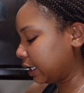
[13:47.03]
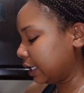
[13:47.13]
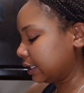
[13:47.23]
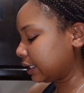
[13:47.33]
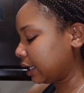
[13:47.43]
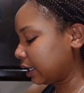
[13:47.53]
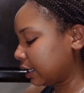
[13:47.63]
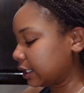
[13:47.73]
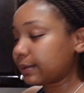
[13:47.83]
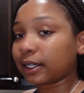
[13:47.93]
easy,
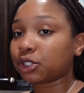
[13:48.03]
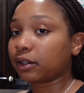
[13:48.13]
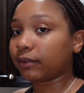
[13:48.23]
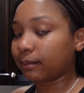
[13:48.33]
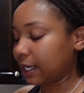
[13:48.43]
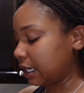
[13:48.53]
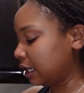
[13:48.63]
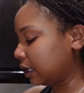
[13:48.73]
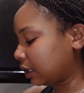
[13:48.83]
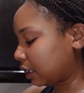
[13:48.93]
especially for me.
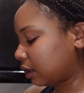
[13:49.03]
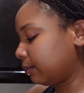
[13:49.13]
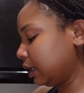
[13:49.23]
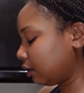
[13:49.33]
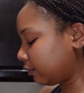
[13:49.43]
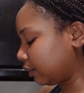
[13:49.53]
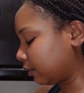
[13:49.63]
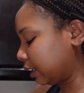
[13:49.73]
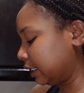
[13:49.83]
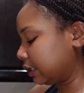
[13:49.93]
And like, let me know if you
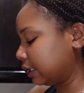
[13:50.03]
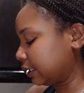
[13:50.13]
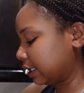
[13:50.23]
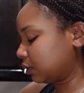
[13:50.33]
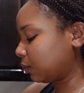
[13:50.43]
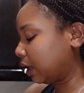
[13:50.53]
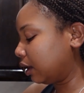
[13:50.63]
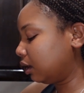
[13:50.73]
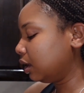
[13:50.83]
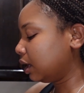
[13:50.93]
relate to this as
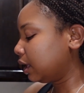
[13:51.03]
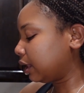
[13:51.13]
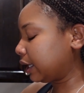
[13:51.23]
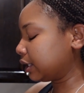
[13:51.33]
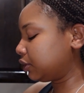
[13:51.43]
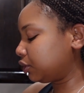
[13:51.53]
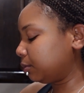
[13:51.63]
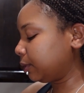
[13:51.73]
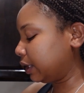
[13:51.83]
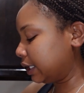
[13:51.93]
well. Like it's
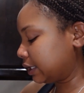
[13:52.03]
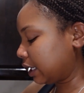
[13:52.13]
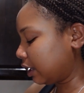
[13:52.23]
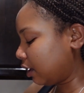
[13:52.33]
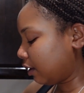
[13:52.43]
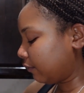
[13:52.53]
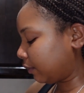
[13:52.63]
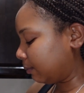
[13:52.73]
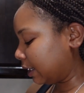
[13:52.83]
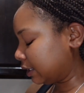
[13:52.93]
super easy
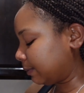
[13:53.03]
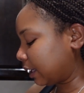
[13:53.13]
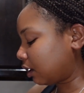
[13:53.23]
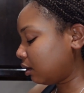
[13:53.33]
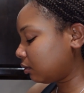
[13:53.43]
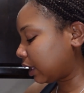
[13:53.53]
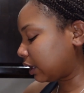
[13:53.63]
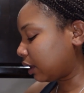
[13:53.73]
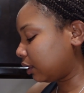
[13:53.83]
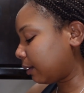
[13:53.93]
for me to be like, oh,
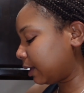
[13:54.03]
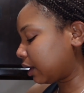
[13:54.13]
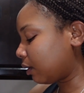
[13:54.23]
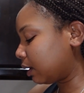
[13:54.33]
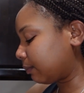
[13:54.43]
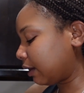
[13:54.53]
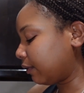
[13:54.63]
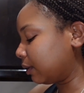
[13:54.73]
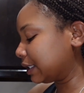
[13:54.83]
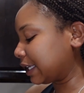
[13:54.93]
like let me go on my
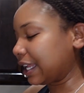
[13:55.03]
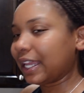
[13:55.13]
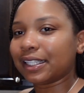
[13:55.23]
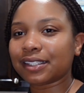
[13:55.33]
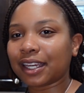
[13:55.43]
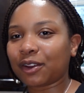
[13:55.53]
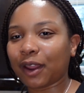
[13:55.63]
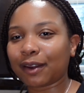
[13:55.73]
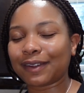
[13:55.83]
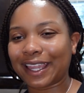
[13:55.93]
phone. It's like instant
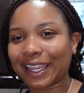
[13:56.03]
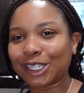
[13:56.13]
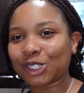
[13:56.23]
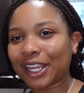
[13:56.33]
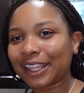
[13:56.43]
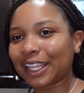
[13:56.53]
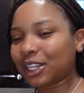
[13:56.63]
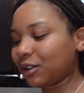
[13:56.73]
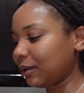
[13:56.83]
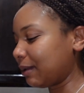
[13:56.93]
gratification.
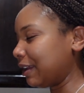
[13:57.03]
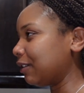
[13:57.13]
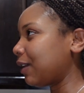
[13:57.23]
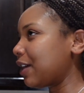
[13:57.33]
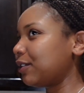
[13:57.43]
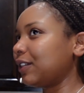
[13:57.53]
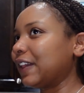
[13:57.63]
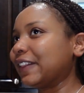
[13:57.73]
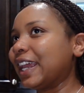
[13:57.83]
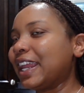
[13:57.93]
Like, you know what I mean? Rather
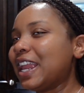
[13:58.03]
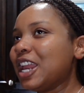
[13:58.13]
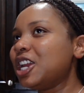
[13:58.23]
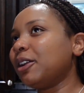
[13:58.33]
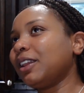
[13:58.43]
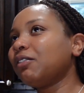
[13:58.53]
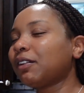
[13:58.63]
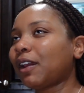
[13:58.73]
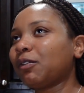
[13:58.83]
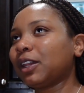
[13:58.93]
than like, you know, even
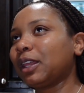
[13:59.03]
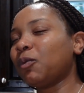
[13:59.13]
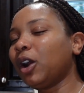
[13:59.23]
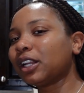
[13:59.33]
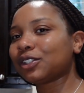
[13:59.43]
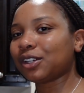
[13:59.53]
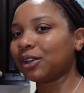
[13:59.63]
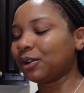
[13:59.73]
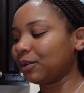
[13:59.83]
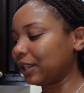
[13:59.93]
if I really want
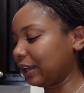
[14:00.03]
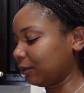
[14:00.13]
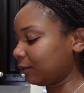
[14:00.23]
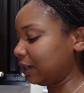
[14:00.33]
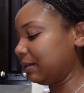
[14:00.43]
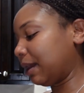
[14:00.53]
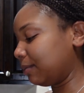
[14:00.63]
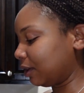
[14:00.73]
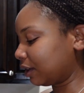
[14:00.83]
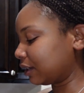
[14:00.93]
to like read
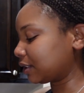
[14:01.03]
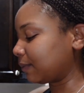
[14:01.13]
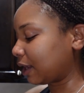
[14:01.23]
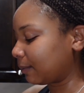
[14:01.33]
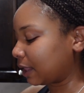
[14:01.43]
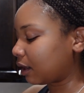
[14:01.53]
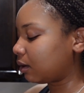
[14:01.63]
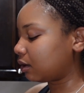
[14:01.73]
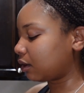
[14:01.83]
my book or something, I'll be like, oh,